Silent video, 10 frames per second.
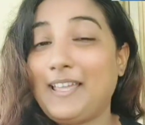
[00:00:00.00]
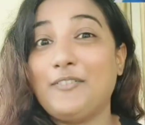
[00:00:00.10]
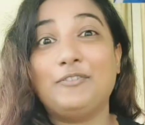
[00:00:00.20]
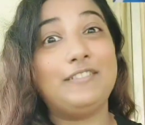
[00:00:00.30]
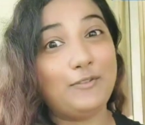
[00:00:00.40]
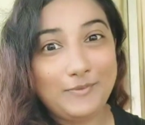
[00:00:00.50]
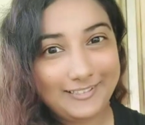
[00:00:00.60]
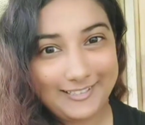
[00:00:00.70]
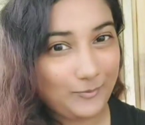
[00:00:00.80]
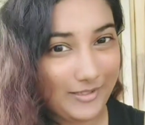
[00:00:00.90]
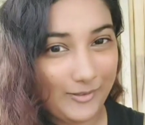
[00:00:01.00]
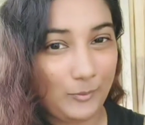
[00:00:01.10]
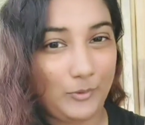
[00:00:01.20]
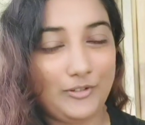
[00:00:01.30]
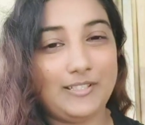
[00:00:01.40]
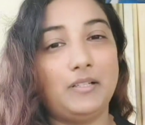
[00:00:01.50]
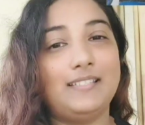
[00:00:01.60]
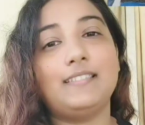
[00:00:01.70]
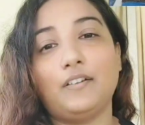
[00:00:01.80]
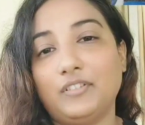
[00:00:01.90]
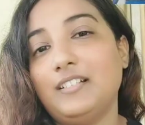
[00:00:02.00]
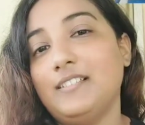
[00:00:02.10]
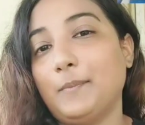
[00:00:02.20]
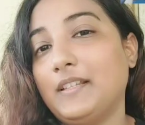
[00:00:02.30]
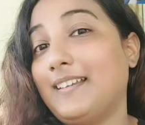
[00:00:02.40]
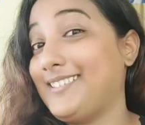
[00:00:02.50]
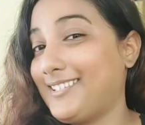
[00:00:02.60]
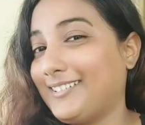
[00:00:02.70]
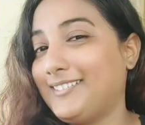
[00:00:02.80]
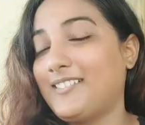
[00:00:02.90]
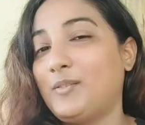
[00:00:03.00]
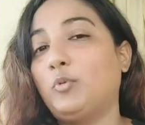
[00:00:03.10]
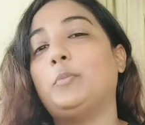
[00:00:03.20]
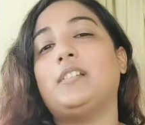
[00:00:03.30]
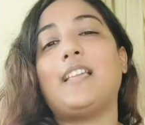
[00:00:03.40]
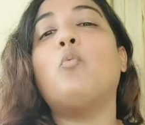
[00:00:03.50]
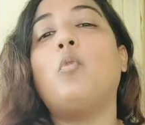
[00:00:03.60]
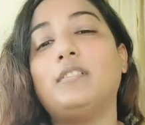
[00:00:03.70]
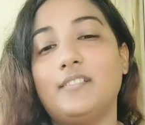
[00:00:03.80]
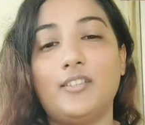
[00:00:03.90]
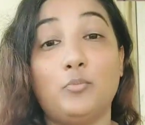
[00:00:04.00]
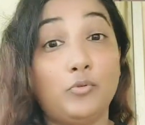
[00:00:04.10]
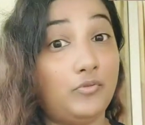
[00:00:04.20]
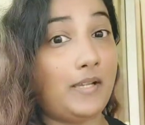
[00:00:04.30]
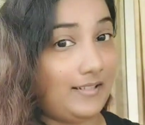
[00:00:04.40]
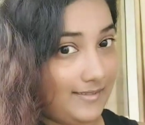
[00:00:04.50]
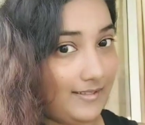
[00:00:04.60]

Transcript: and I've never been good at pencil portraits, but it's definitely something that I started to explore because I wanted to improve my art